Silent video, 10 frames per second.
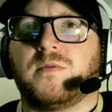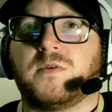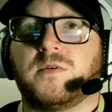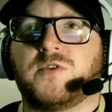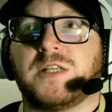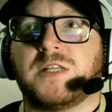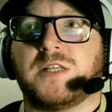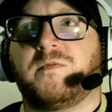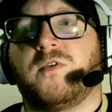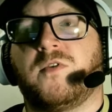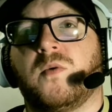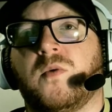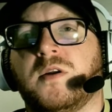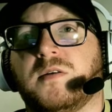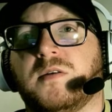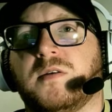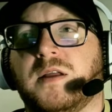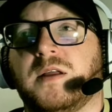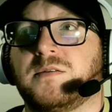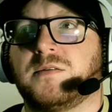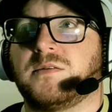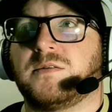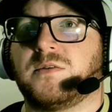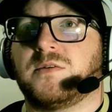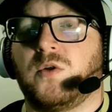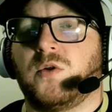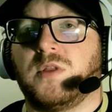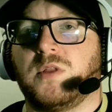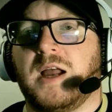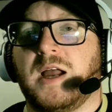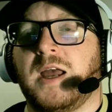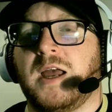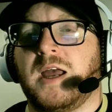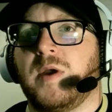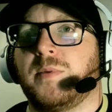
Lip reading: forward. Look like it anyway, but they've now